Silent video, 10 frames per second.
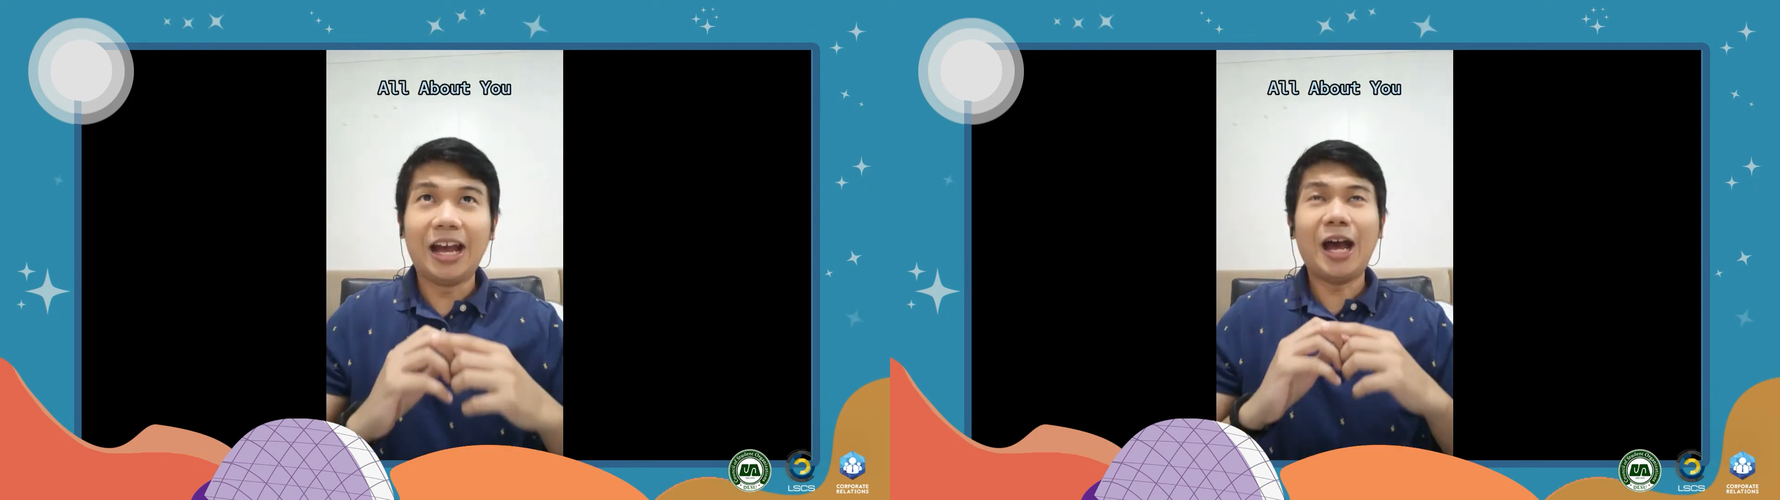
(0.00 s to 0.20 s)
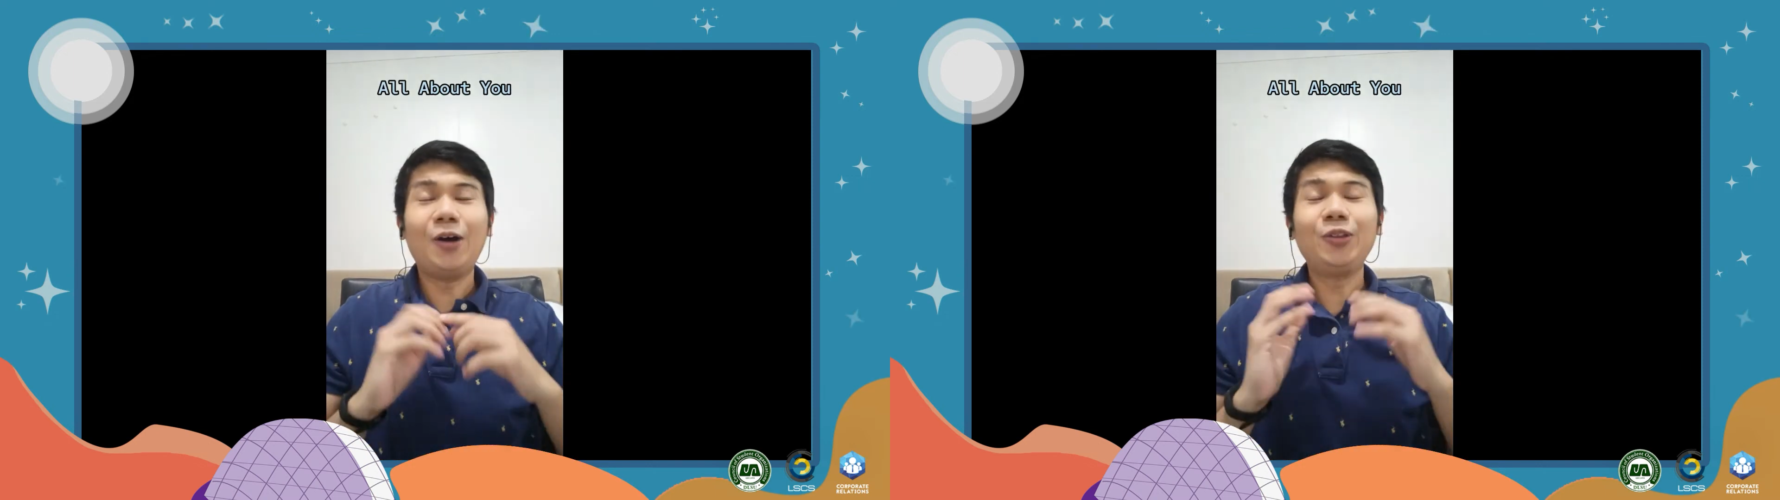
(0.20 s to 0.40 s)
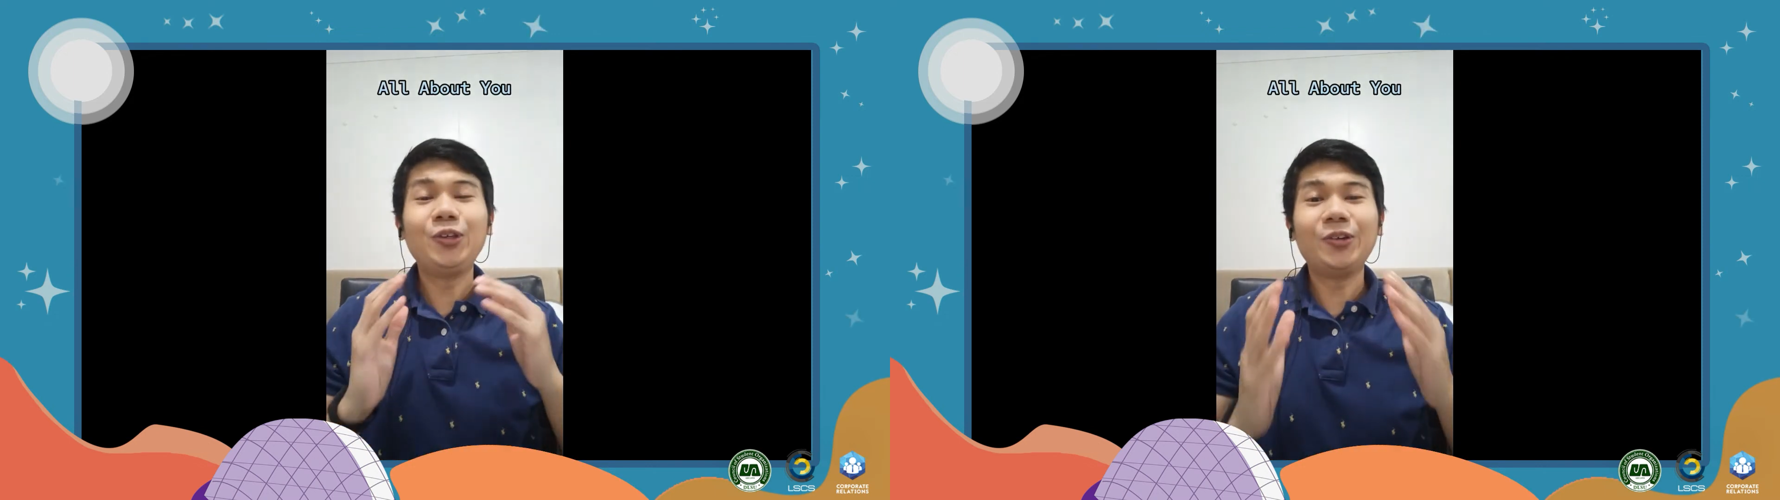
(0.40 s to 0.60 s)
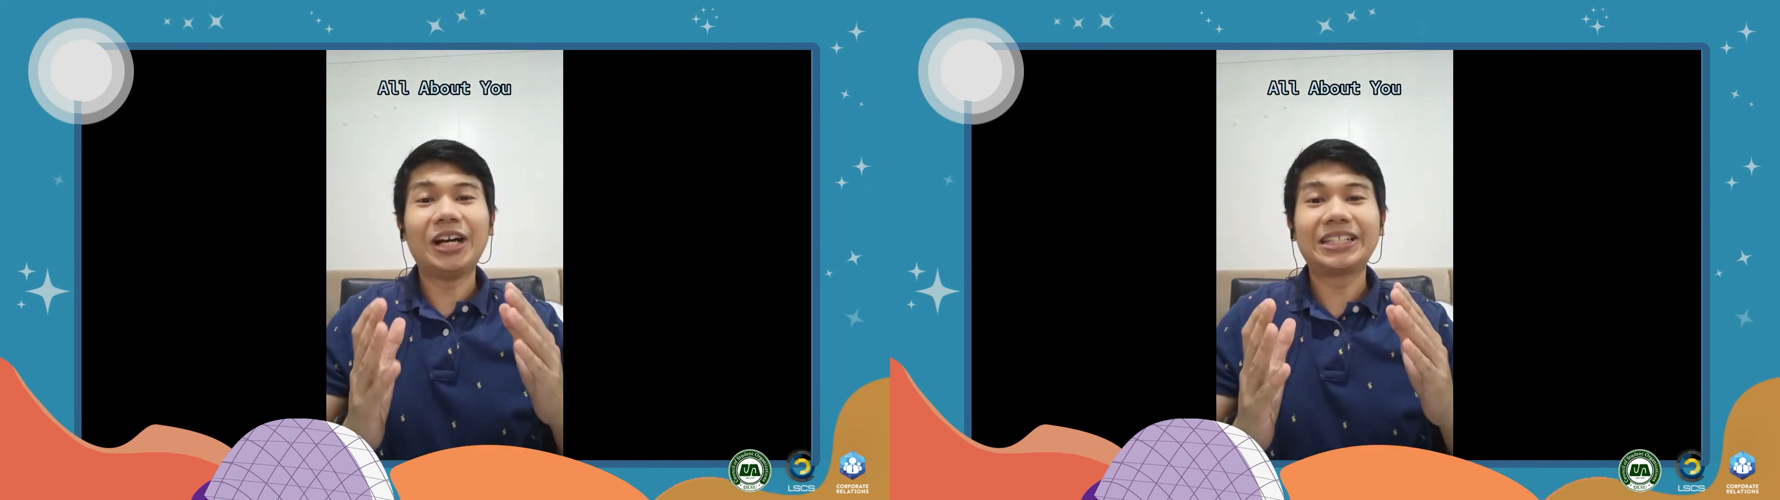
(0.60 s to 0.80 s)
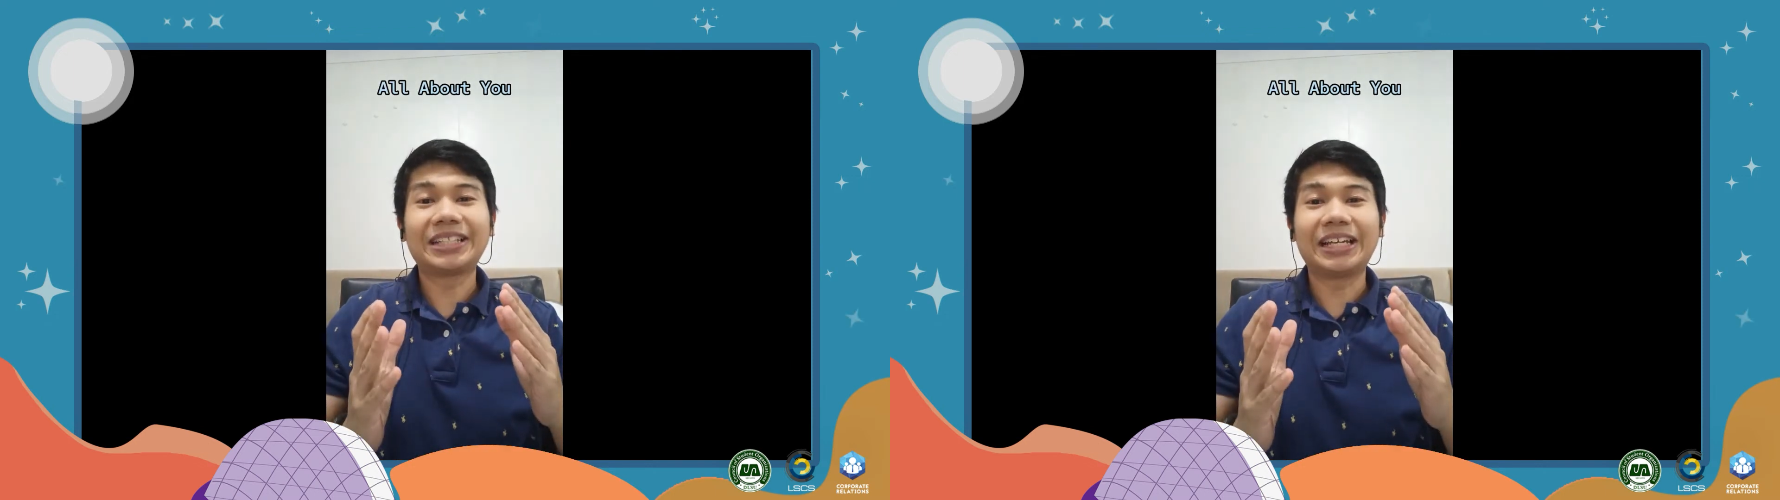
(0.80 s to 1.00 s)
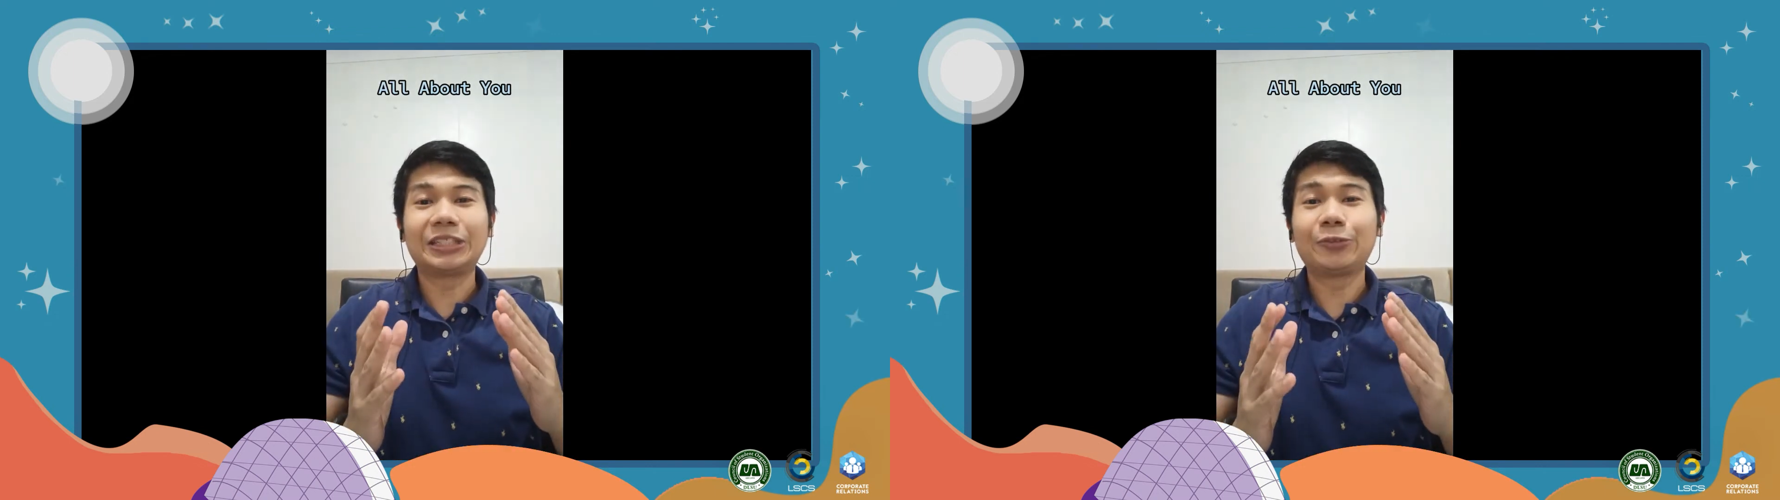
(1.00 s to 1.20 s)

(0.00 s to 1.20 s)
How do you assess